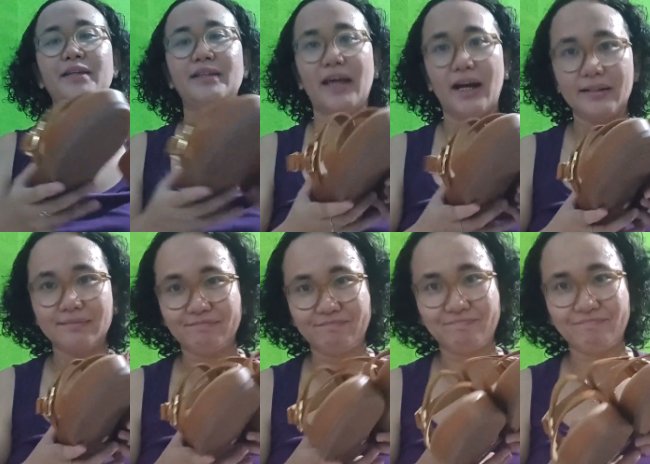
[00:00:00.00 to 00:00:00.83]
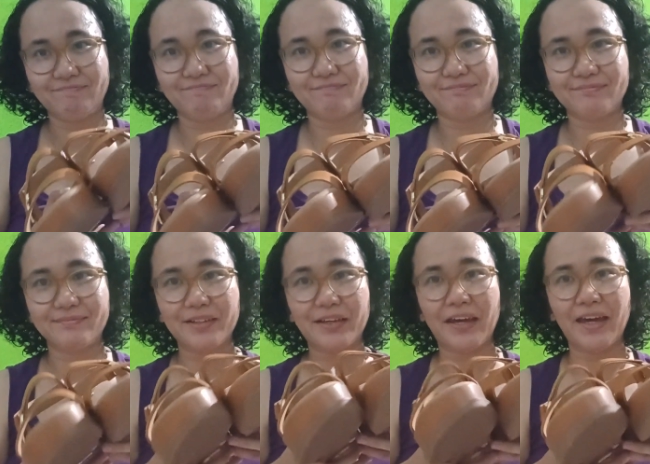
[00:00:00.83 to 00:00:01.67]
yeah,
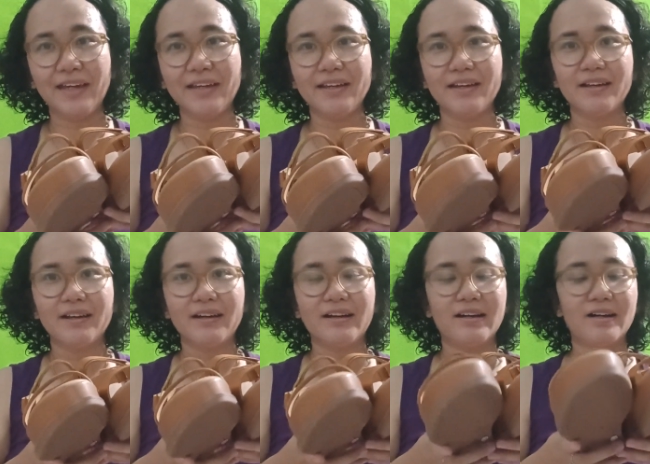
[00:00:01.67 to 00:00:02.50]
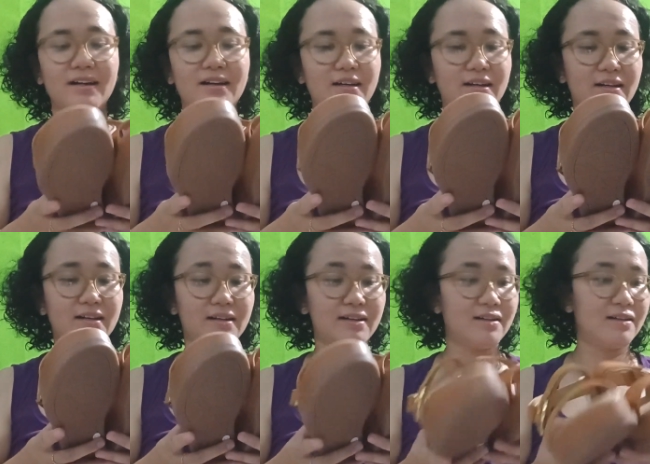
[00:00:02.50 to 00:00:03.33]
okay,
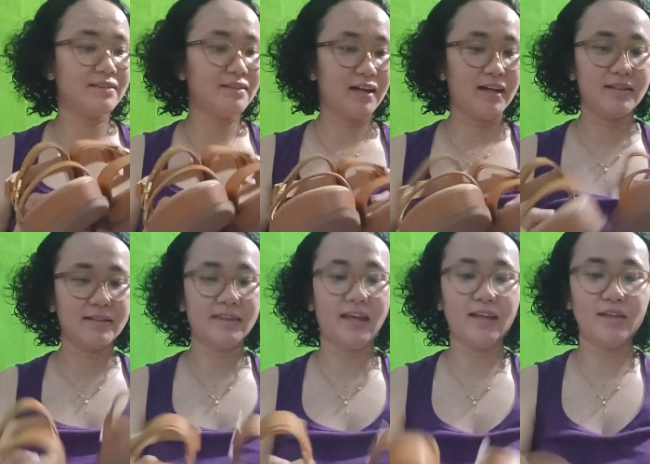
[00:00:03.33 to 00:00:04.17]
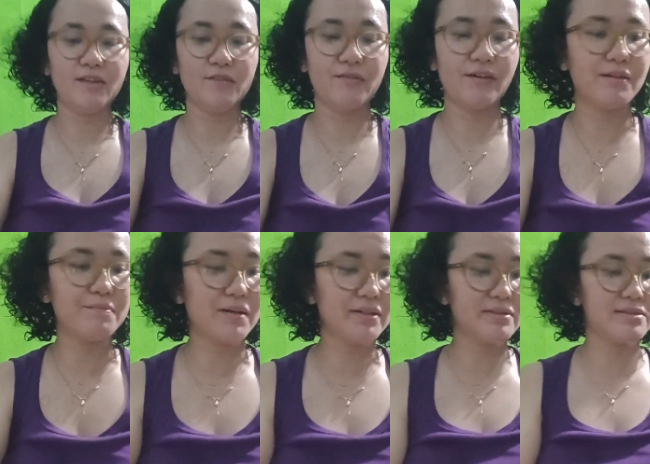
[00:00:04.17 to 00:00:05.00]
yeah, thank you very
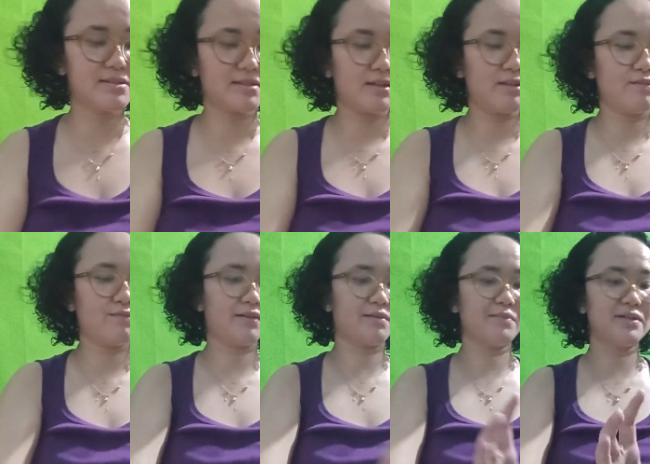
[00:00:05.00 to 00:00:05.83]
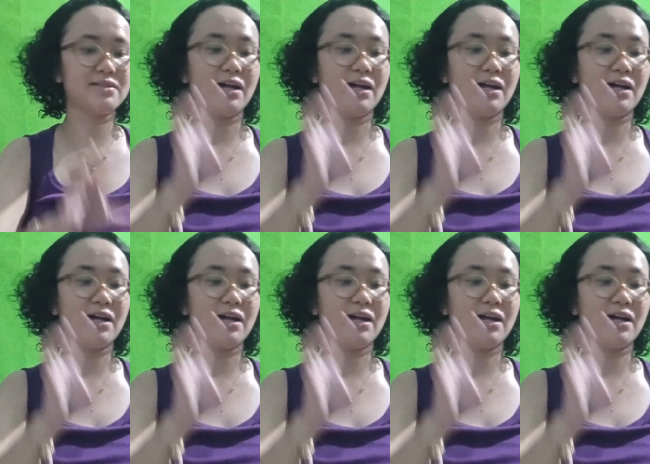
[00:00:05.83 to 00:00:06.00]
much, thank you very much.